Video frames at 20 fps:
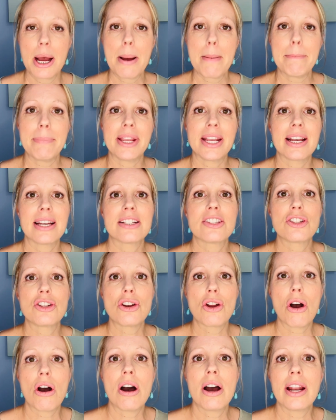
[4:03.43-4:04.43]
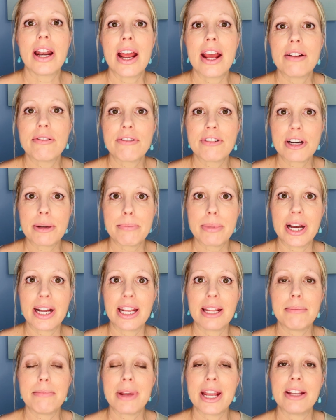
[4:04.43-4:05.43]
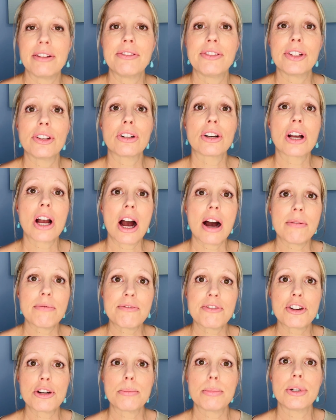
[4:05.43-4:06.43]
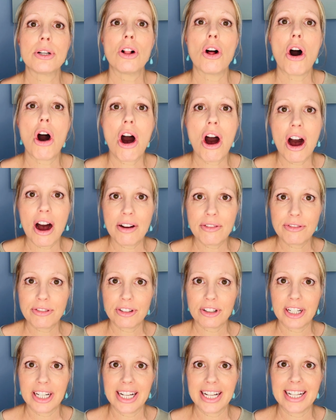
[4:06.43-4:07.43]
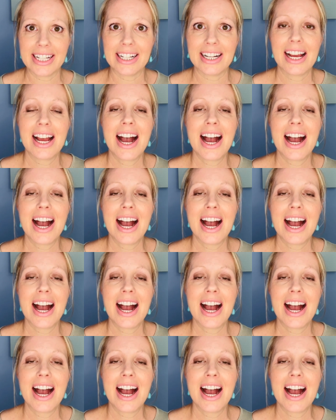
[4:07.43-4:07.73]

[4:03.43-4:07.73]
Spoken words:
because not everybody may feel comfortable offering it